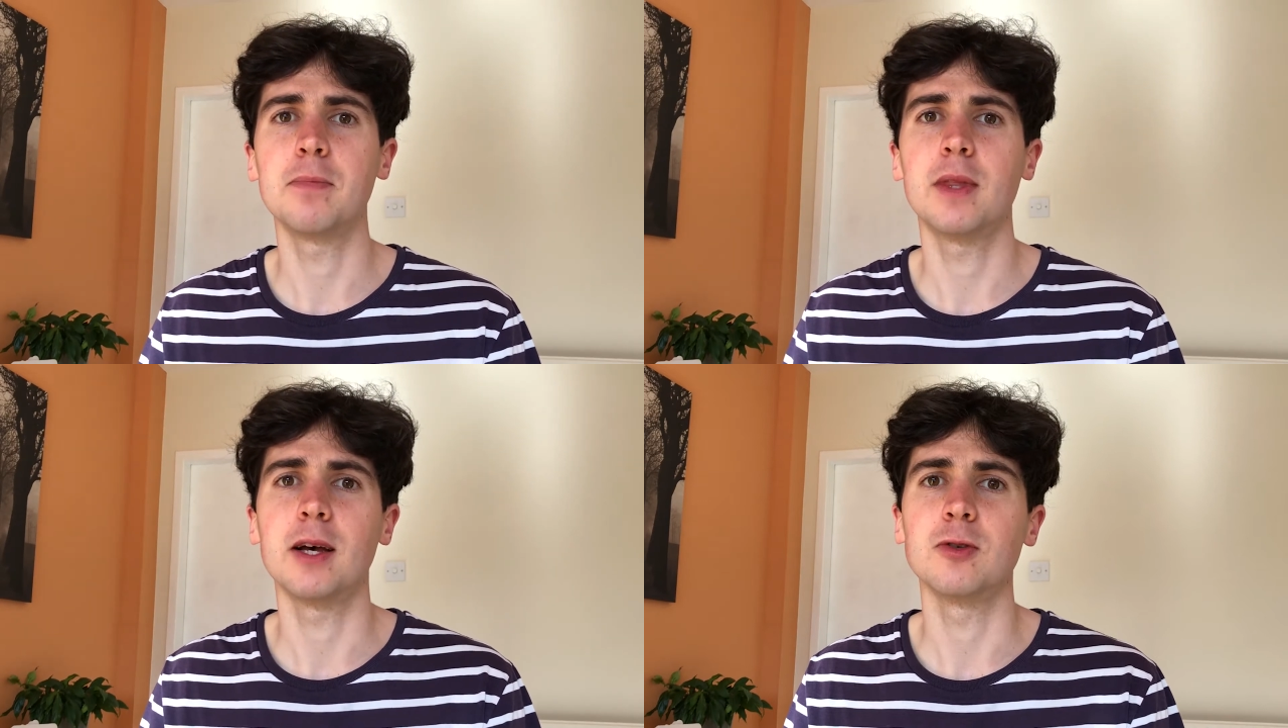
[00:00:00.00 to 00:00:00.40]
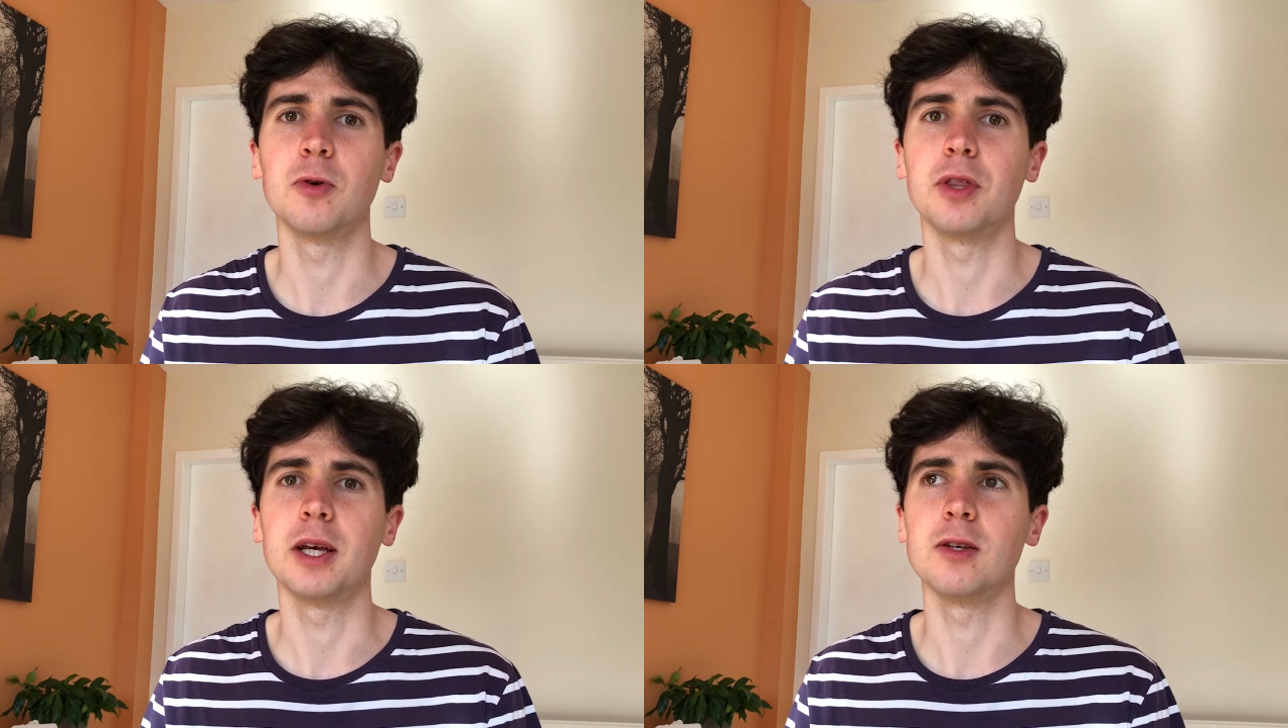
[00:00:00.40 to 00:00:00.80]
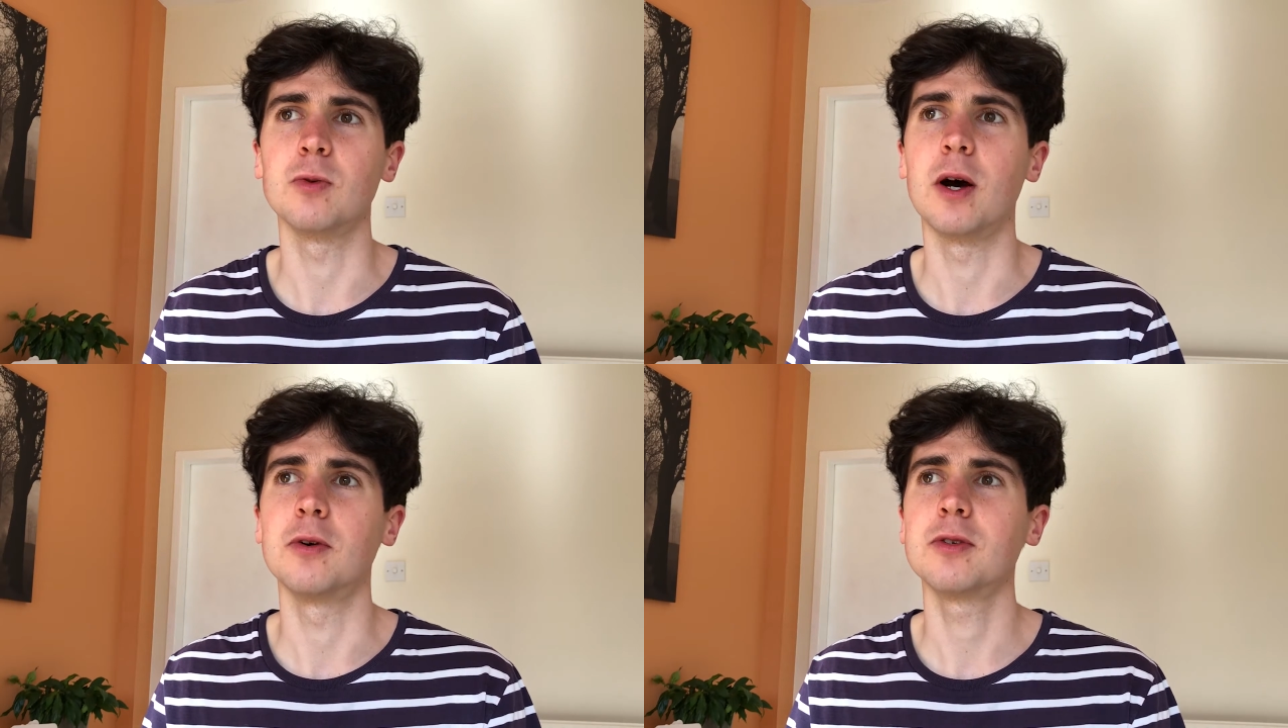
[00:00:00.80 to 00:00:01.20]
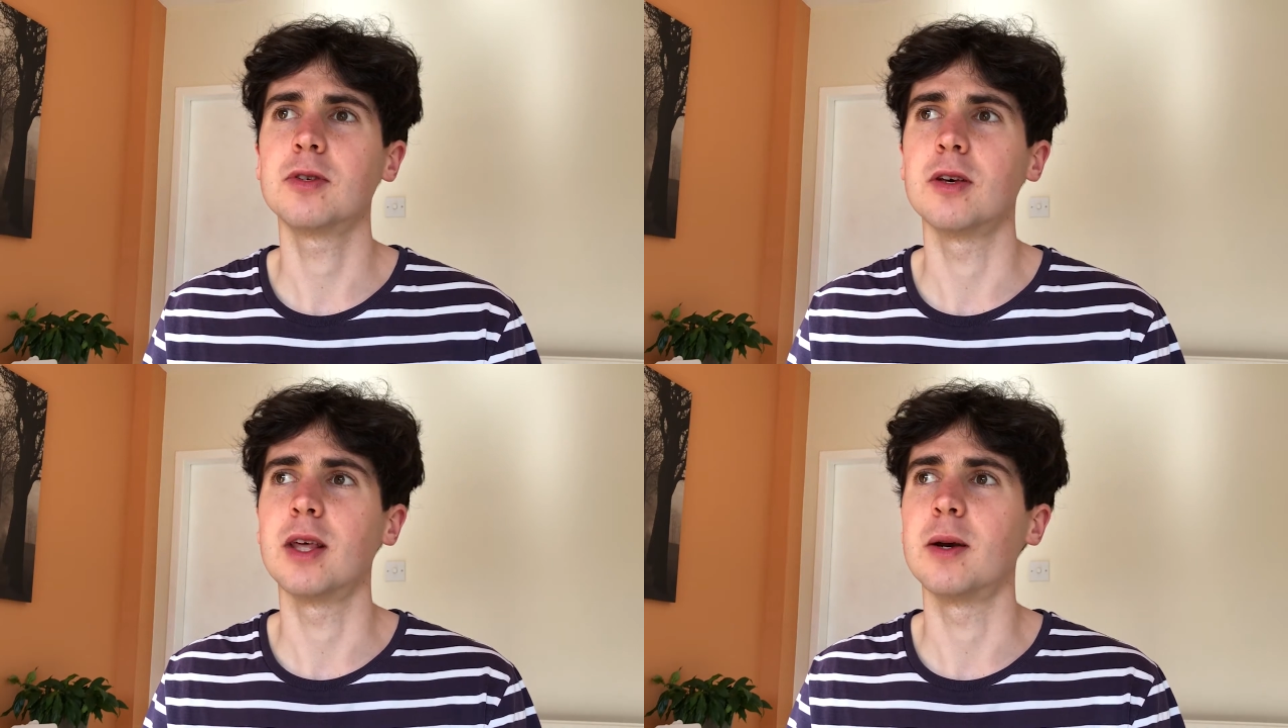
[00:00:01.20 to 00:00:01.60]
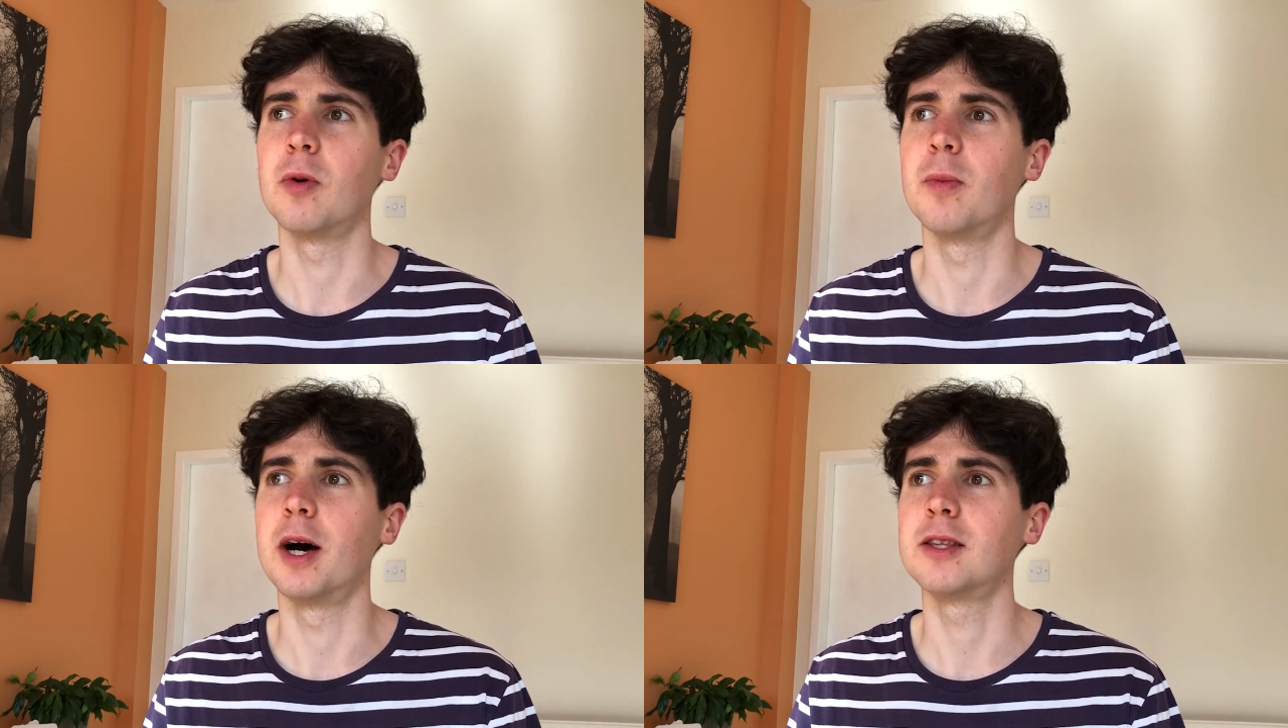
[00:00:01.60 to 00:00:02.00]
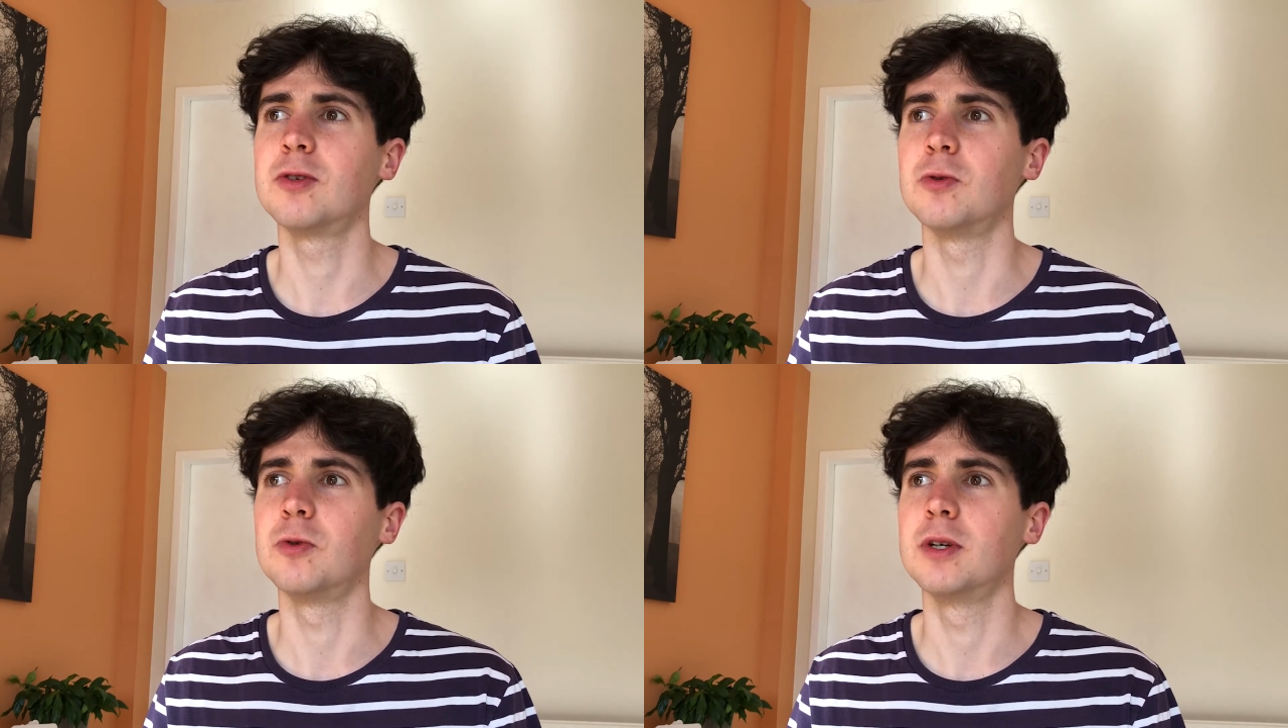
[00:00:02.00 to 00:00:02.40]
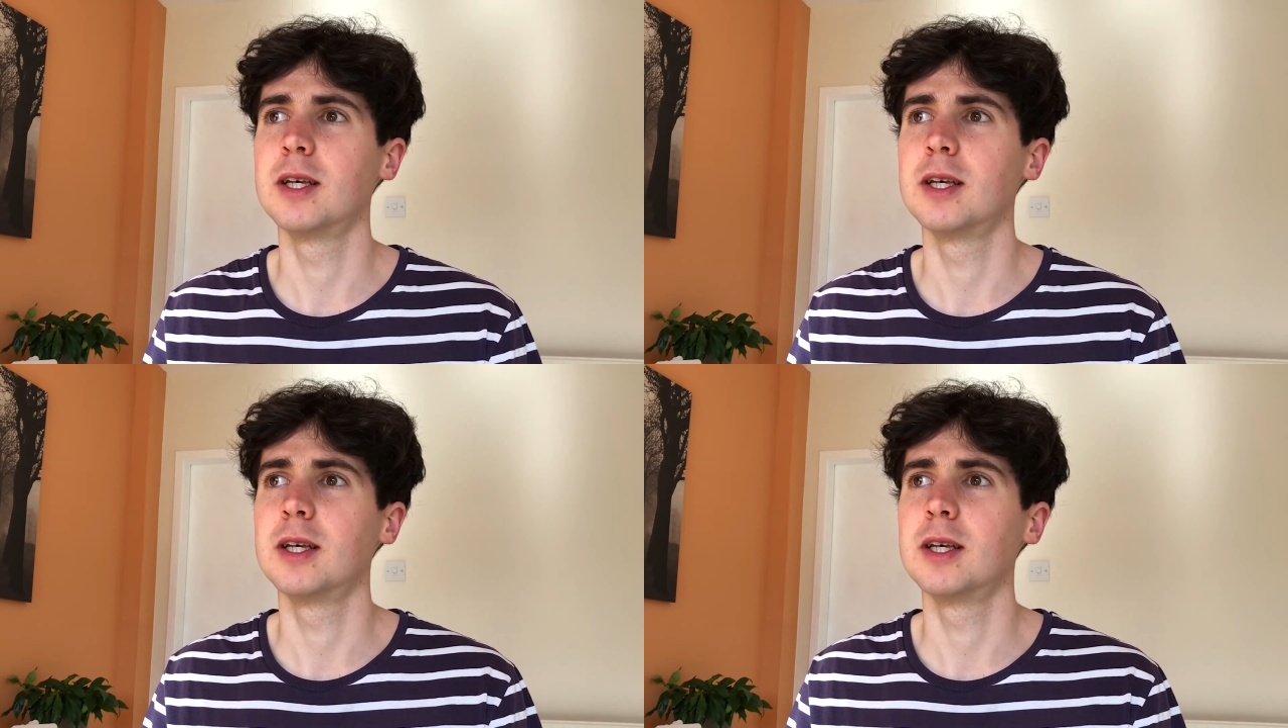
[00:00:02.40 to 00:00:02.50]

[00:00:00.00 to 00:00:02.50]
that sort of thing as well. So they were my two